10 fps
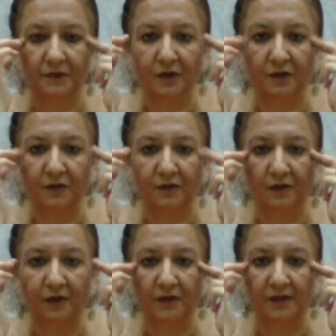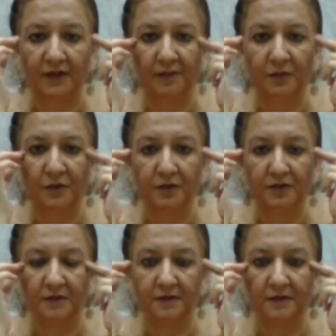of all the
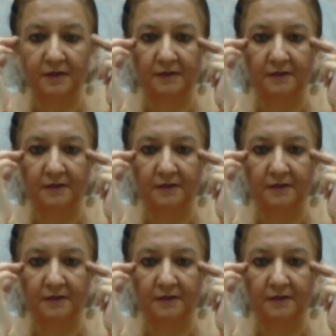emotions